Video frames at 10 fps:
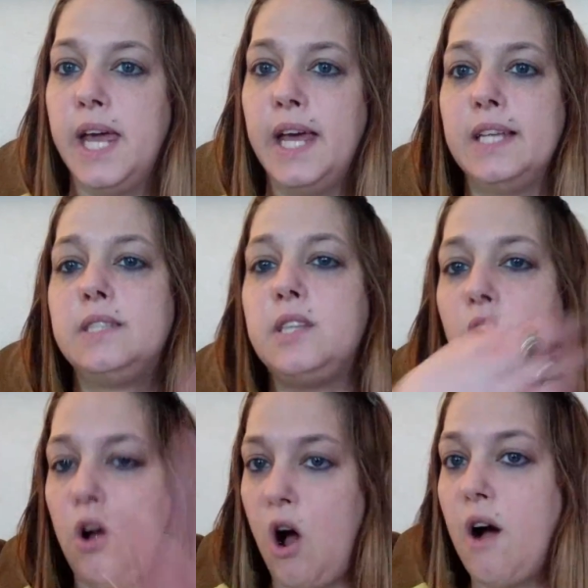his
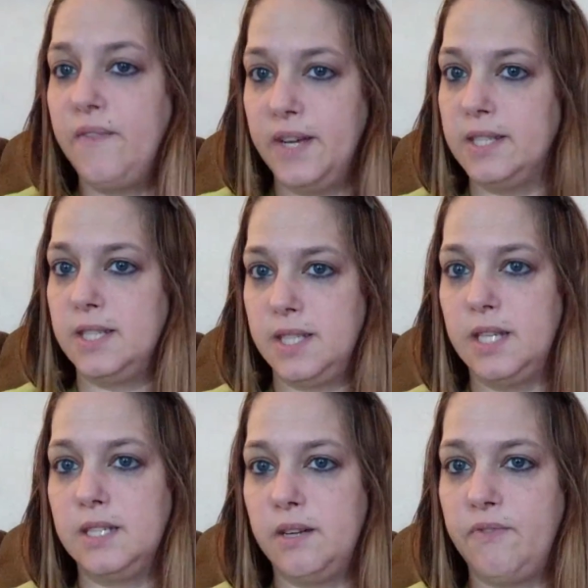office is in
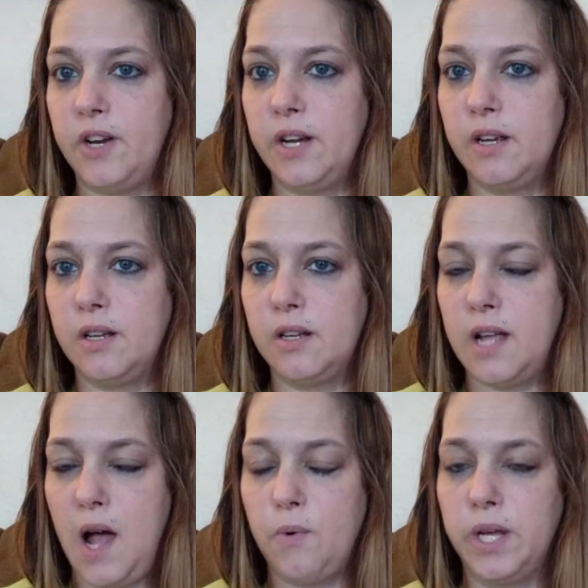a different
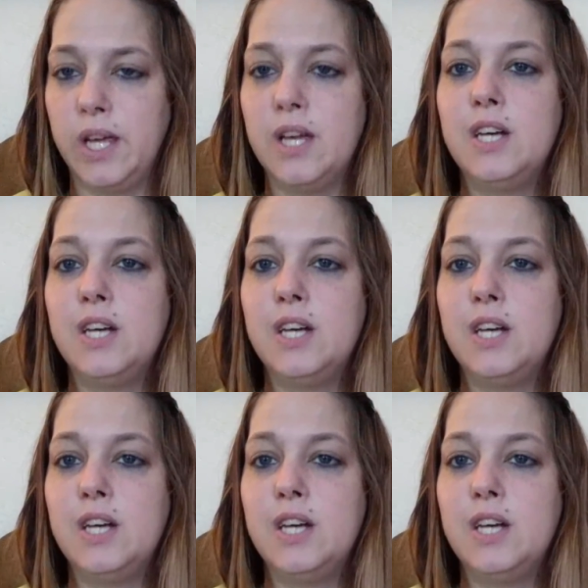county.